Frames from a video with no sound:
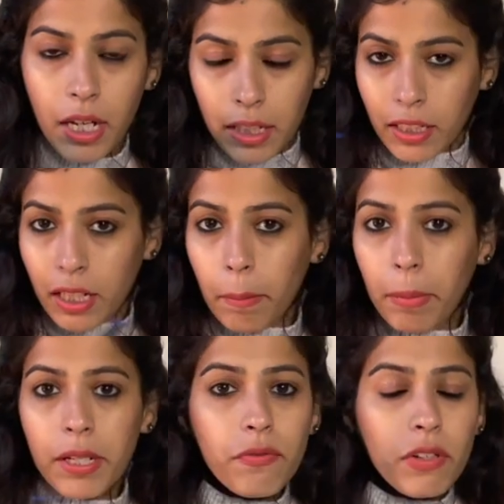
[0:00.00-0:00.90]
The number
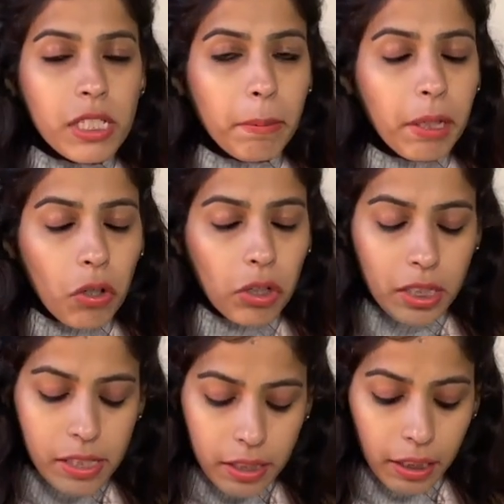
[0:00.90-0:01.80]
is visible on
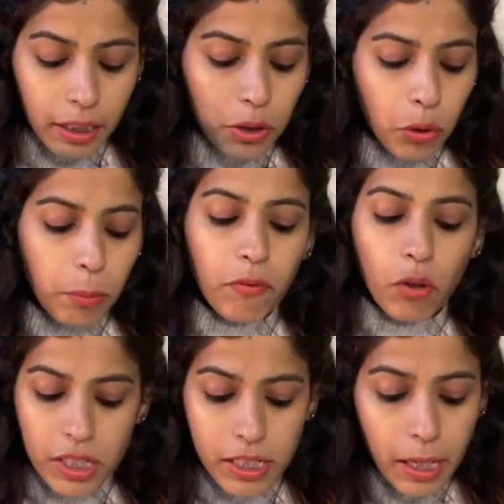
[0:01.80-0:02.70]
the screen. You may
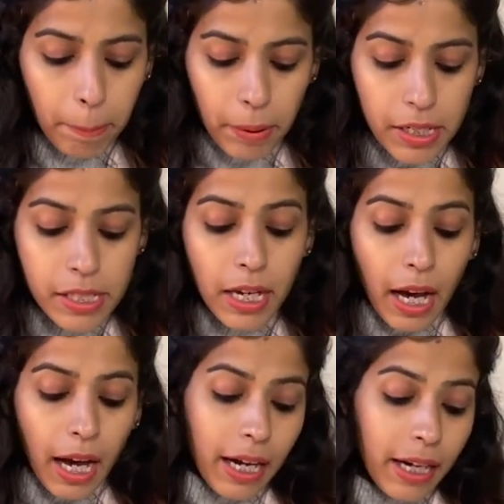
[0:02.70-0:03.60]
WhatsApp us
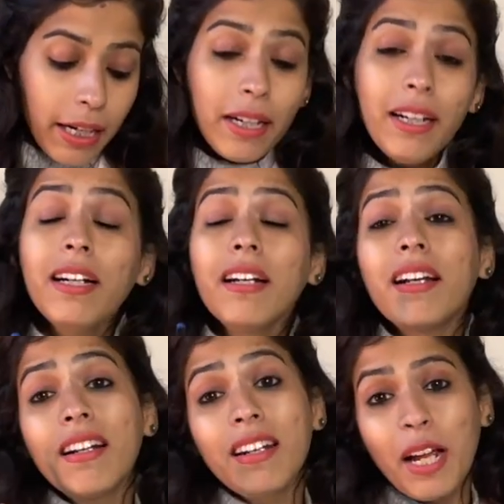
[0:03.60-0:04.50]
and
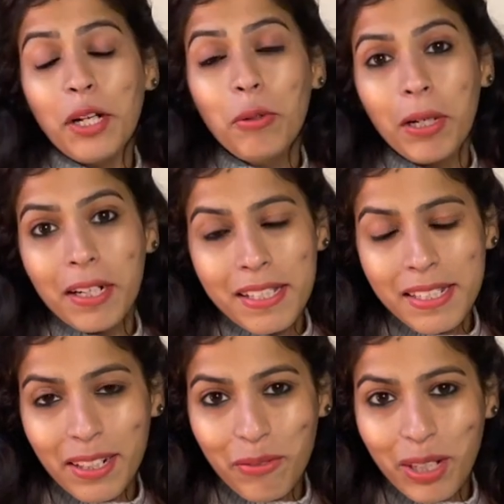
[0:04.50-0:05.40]
try to
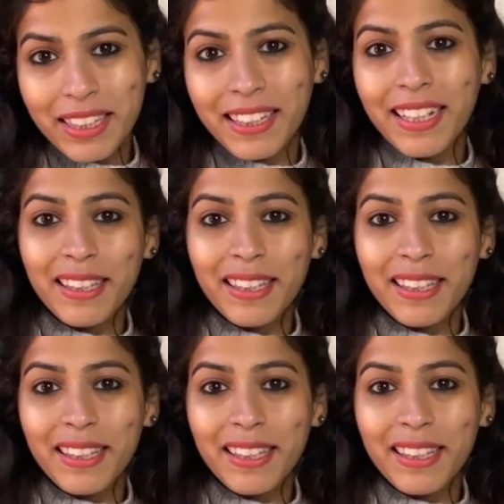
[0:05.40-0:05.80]
understand one thing.